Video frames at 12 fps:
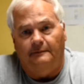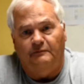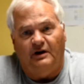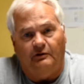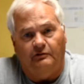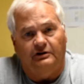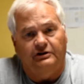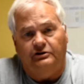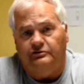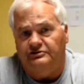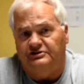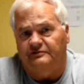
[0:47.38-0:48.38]
Not really
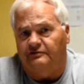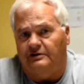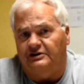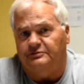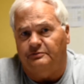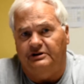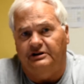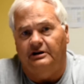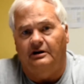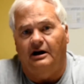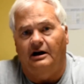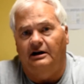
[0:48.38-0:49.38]
using freshmen
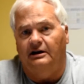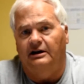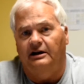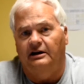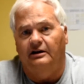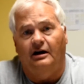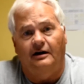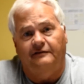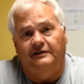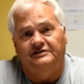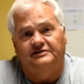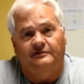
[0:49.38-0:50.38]
in
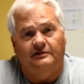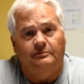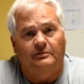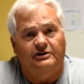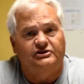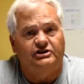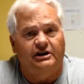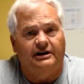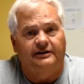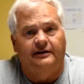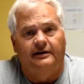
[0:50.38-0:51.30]
offensively much yet.